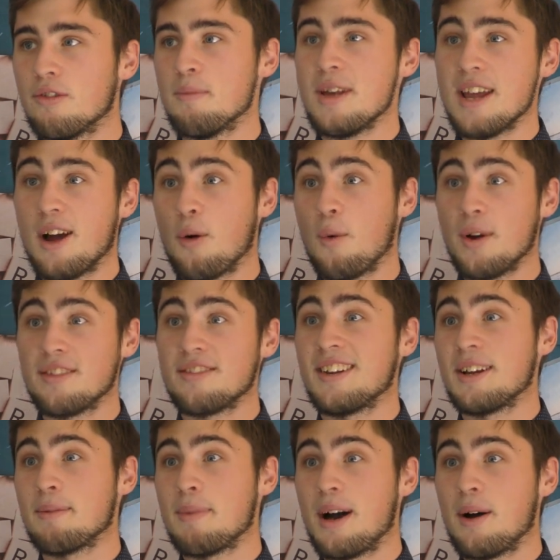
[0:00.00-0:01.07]
For me, I always
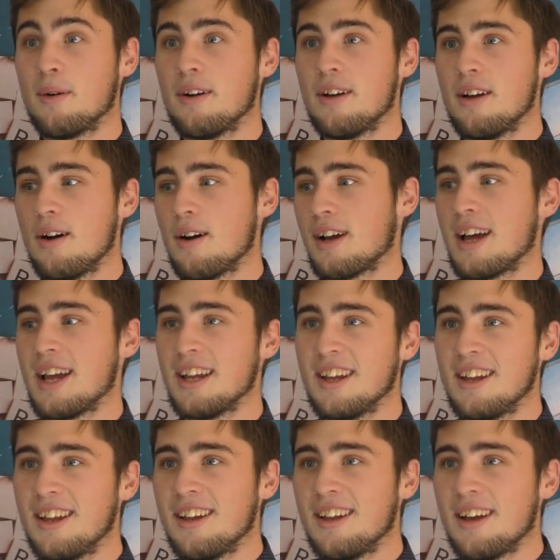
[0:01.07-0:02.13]
think about
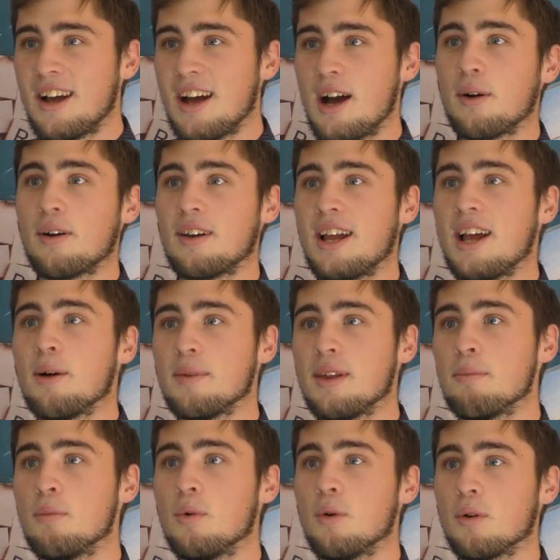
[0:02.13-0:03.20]
okay, how can I help
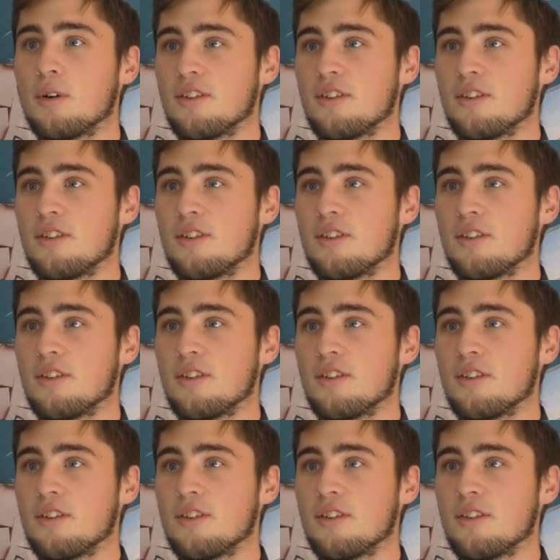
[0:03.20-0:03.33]
them more?